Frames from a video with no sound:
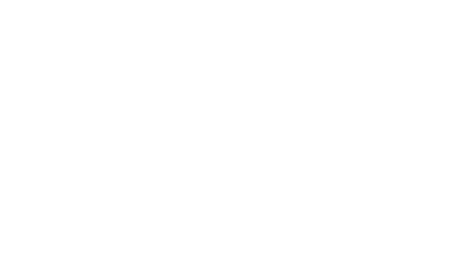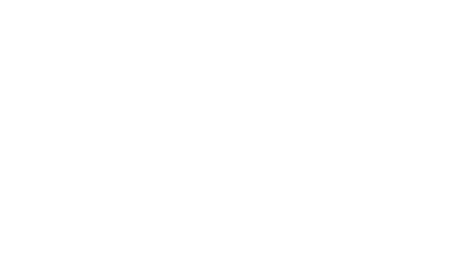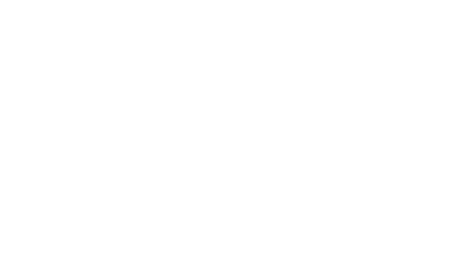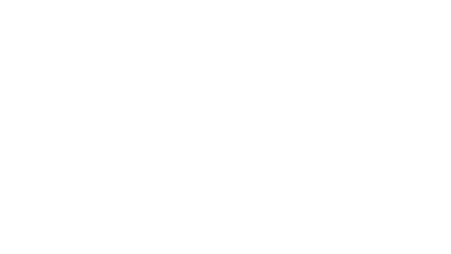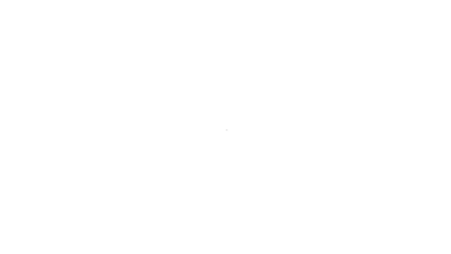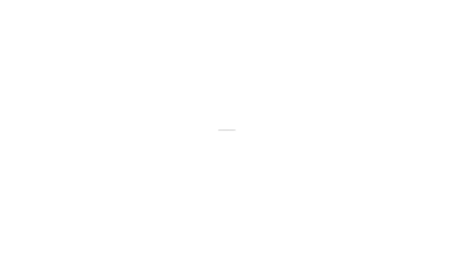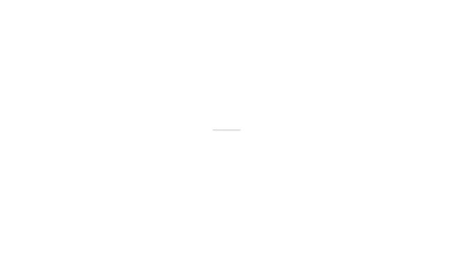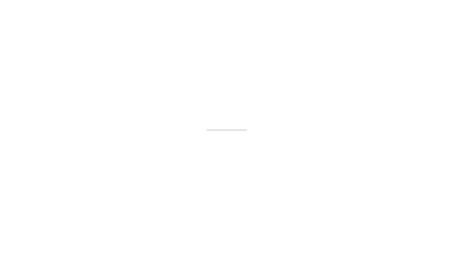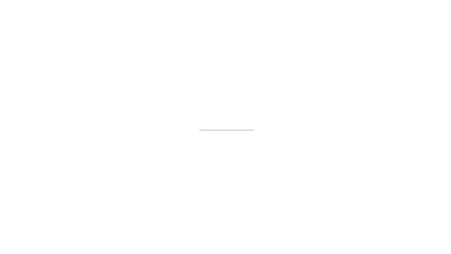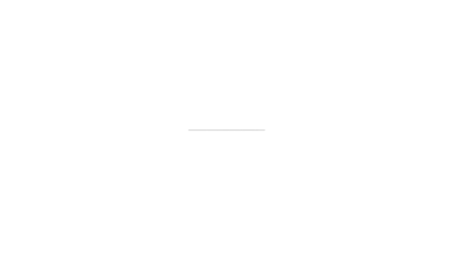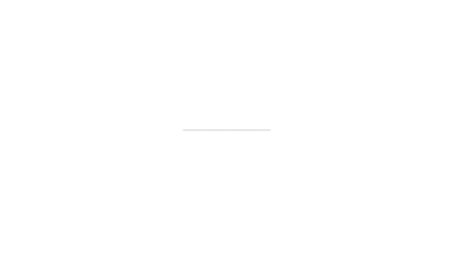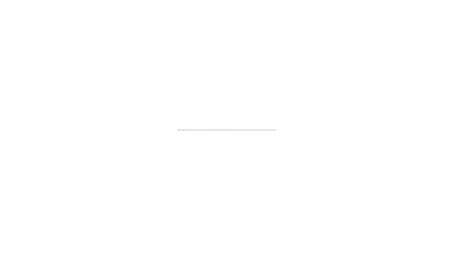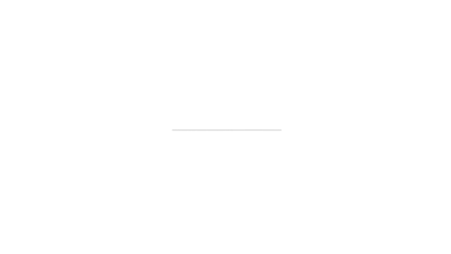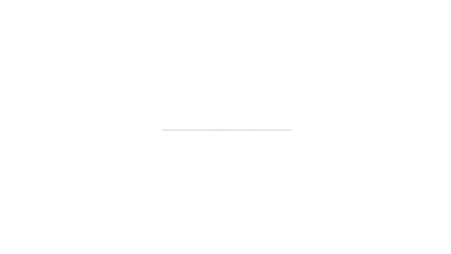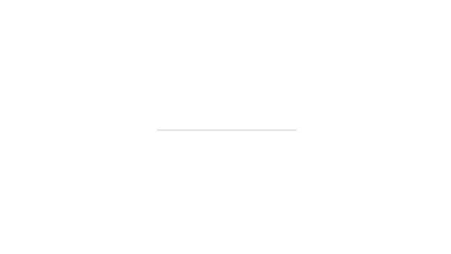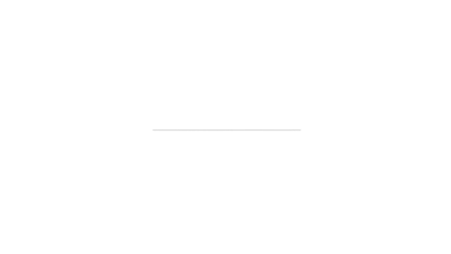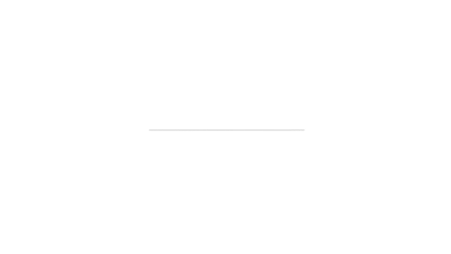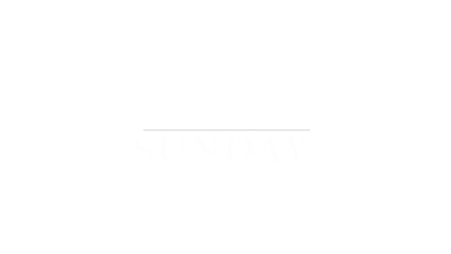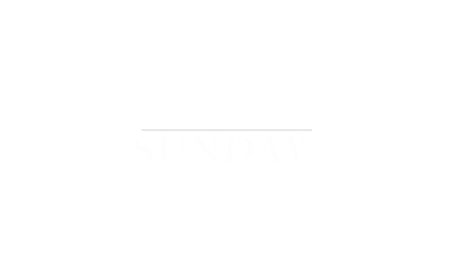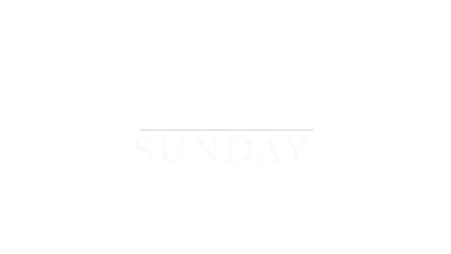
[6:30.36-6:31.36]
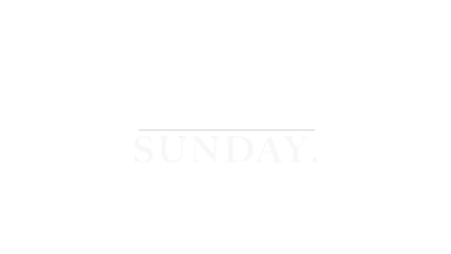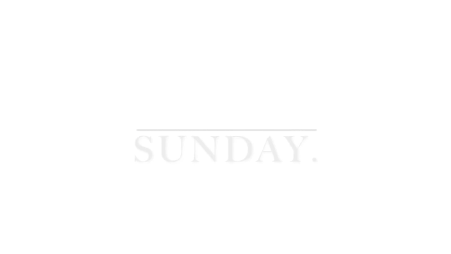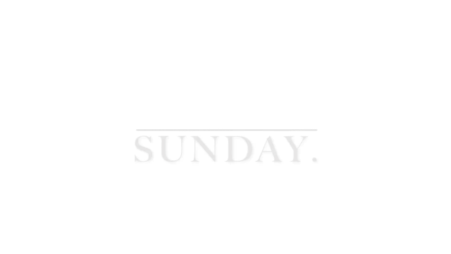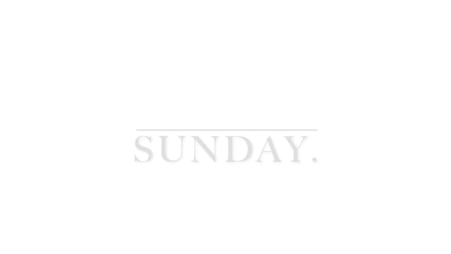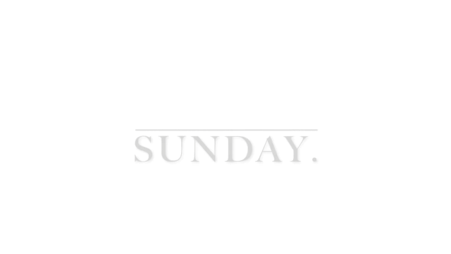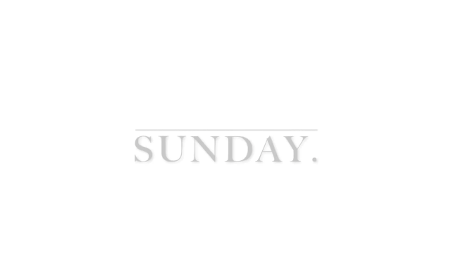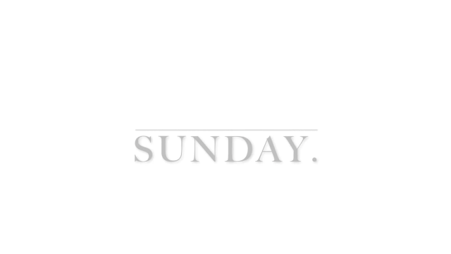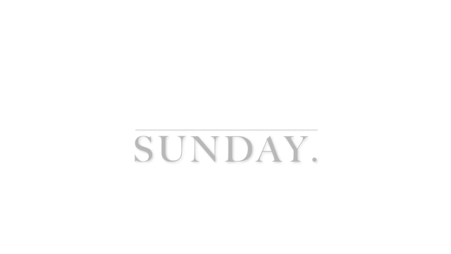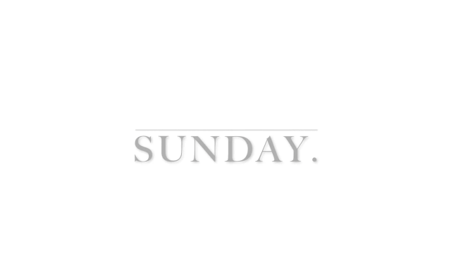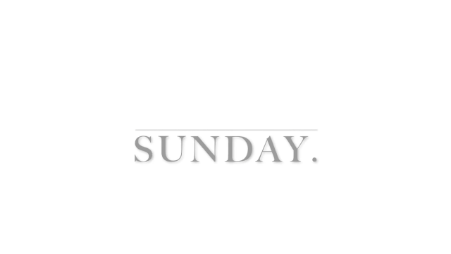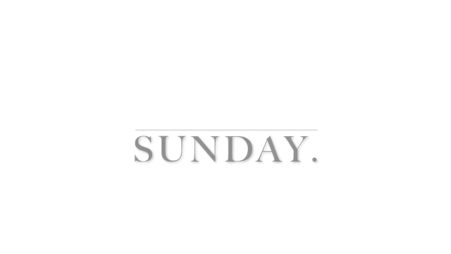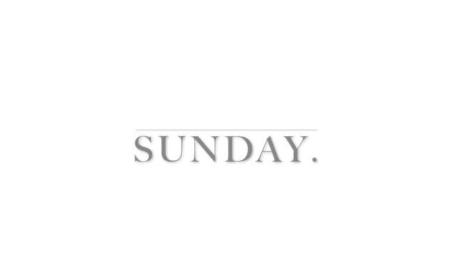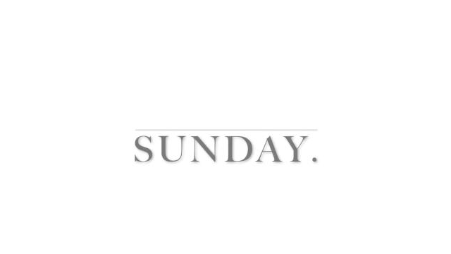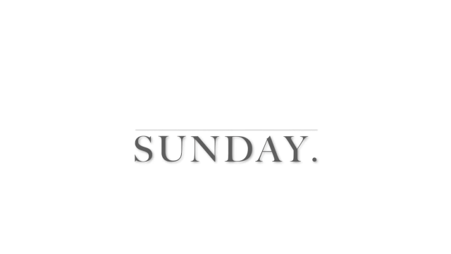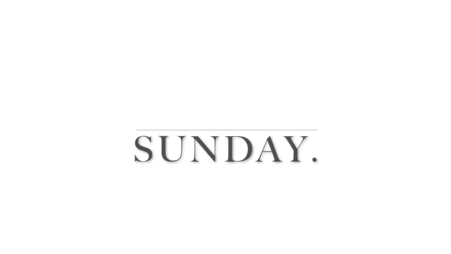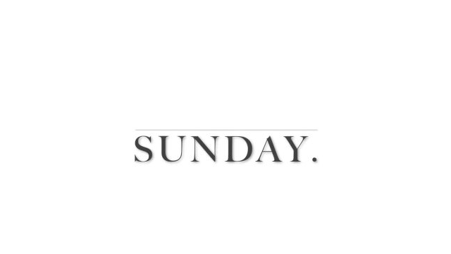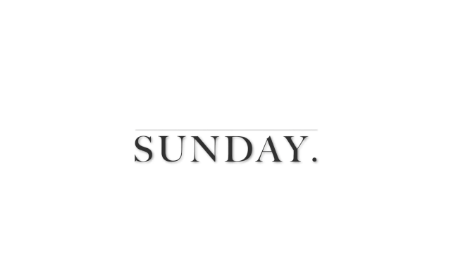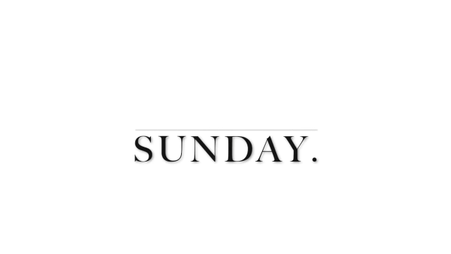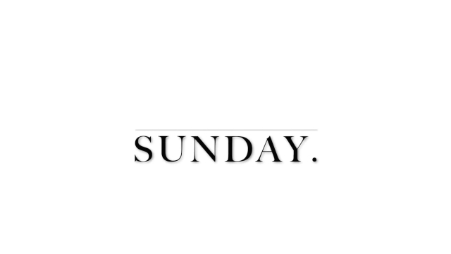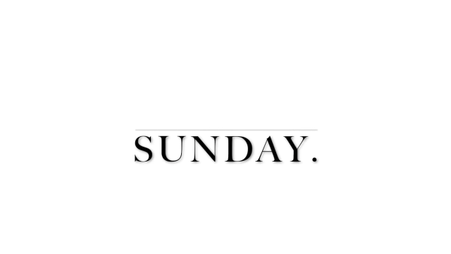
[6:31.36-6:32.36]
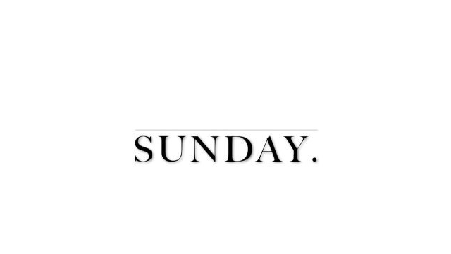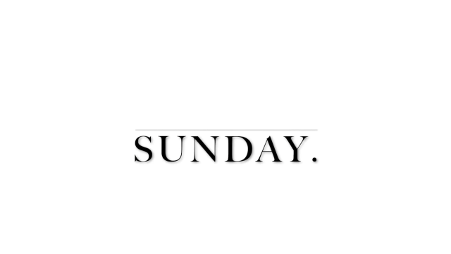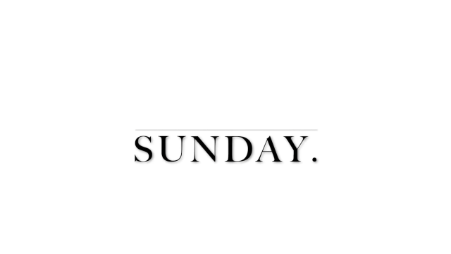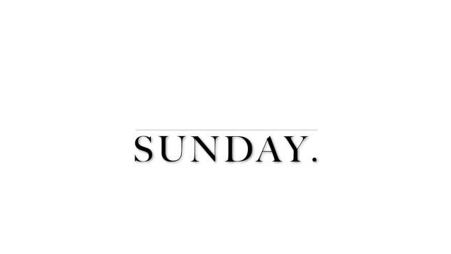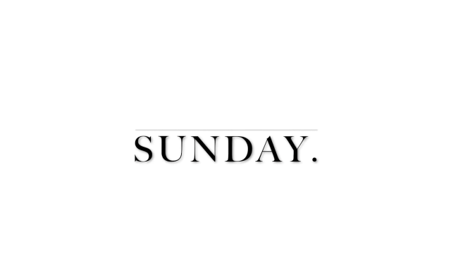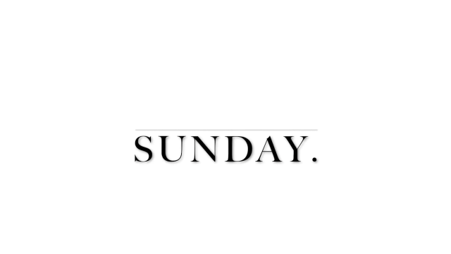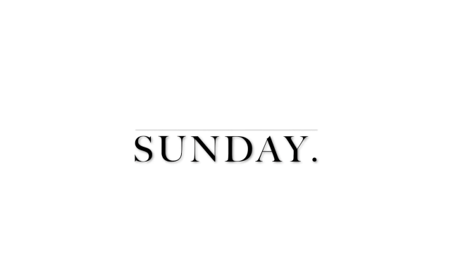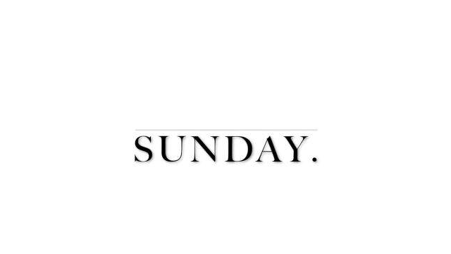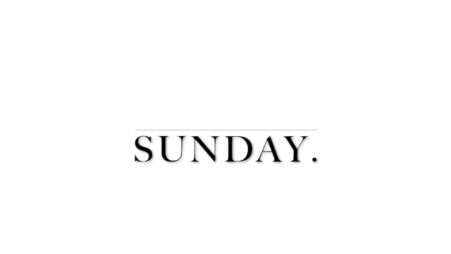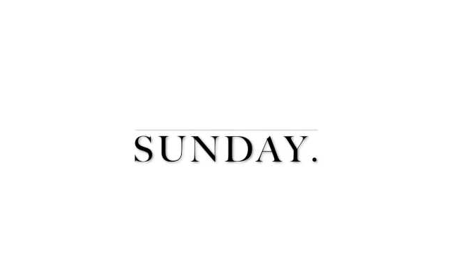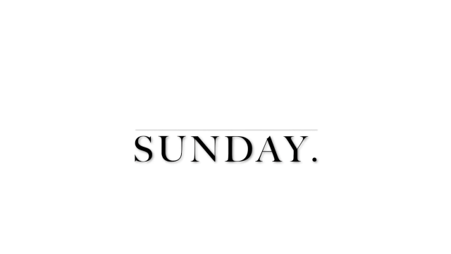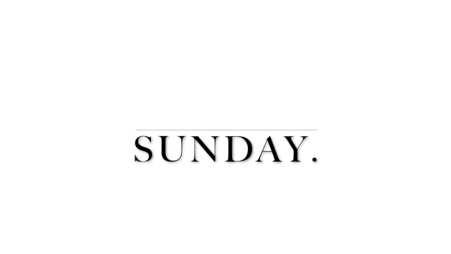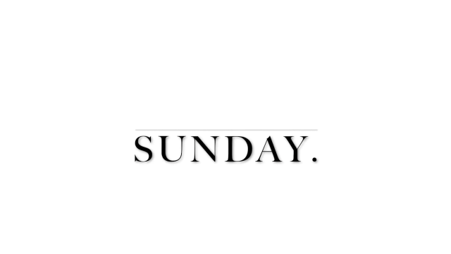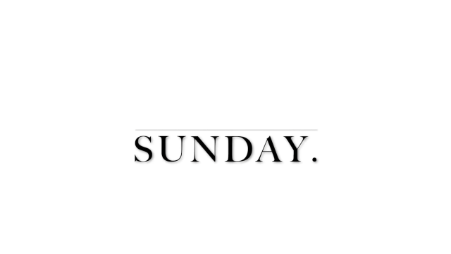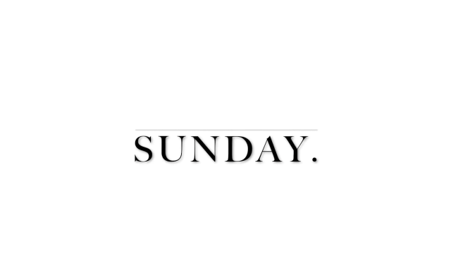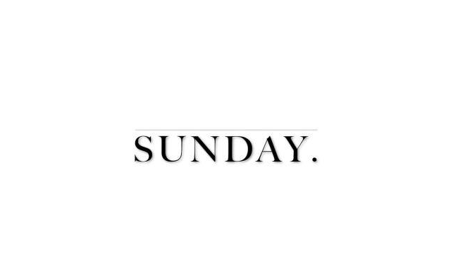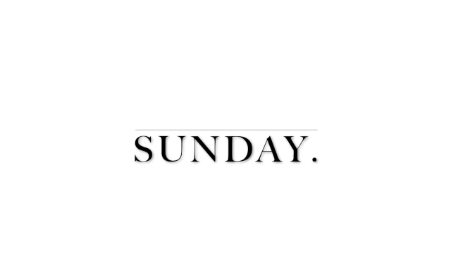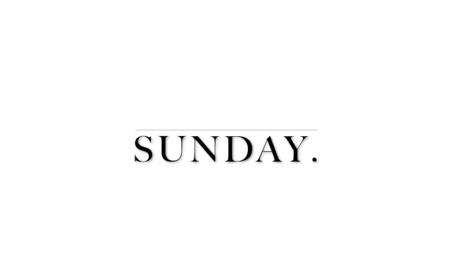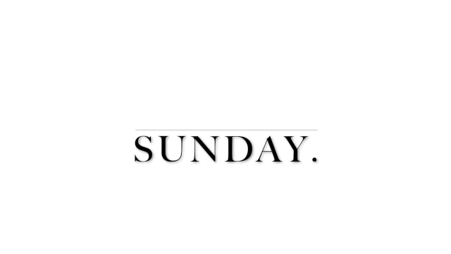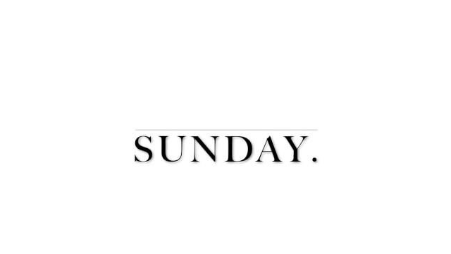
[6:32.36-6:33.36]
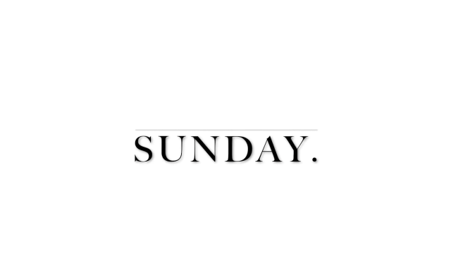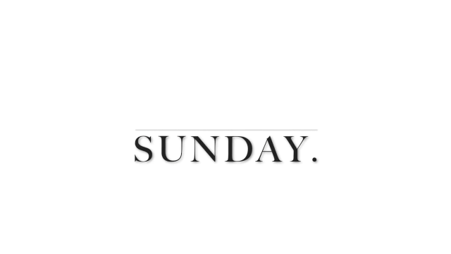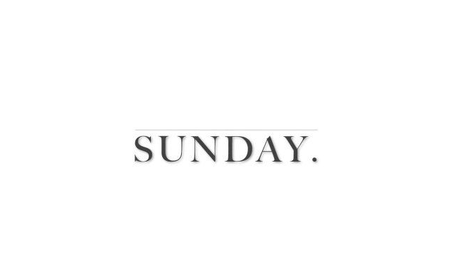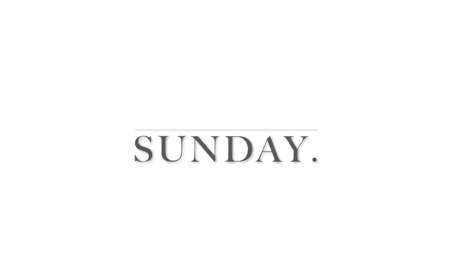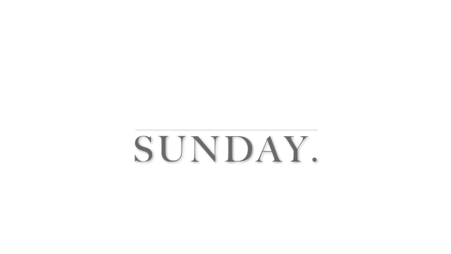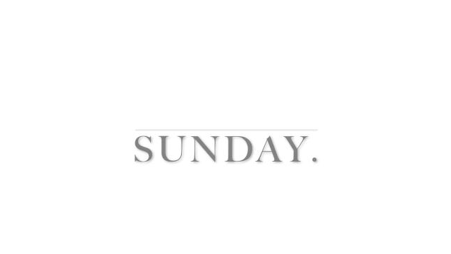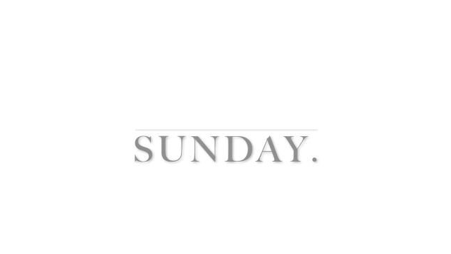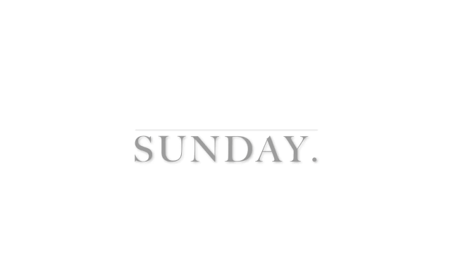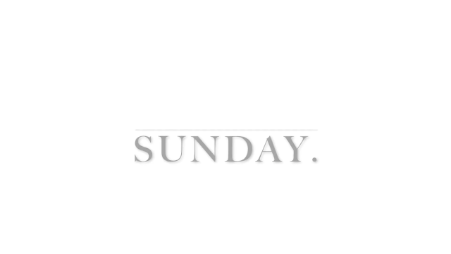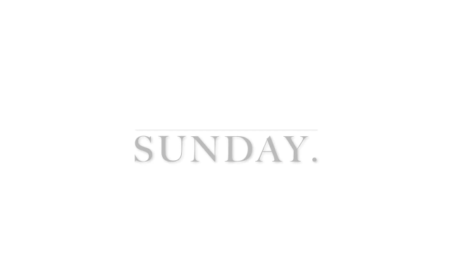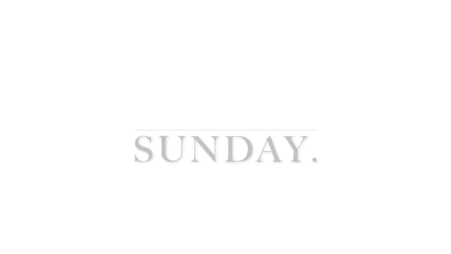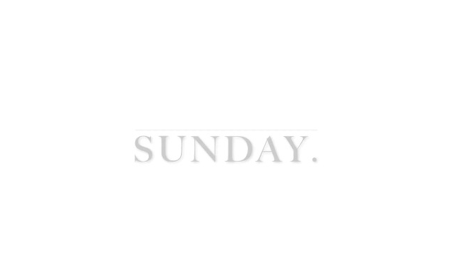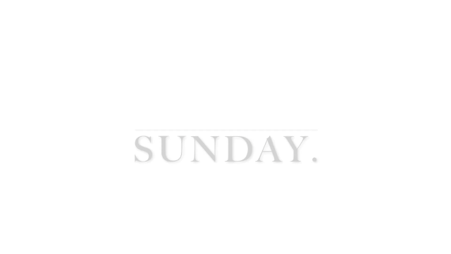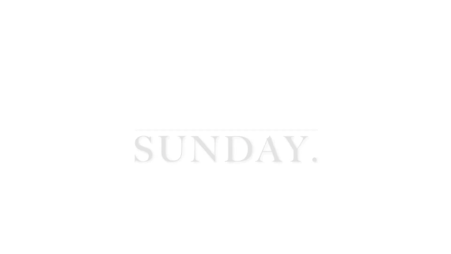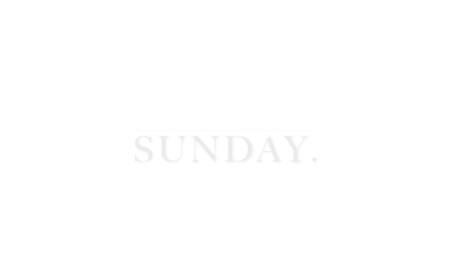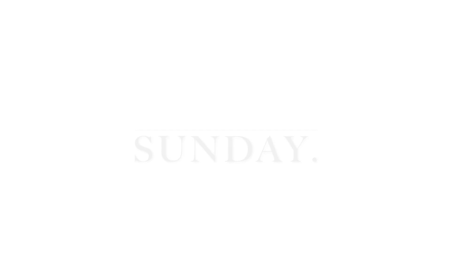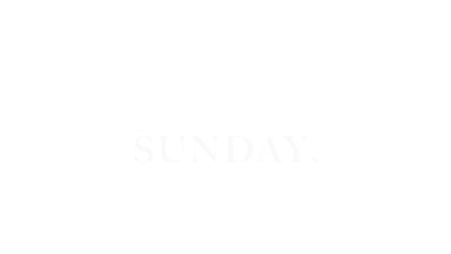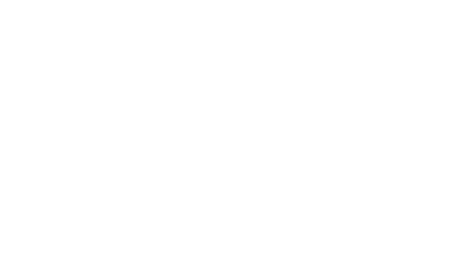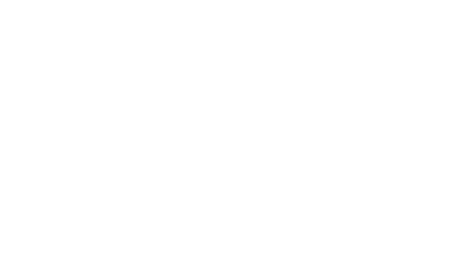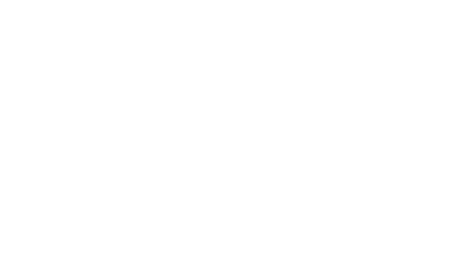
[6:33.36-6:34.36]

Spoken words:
No face is visible, so there are no lips to read.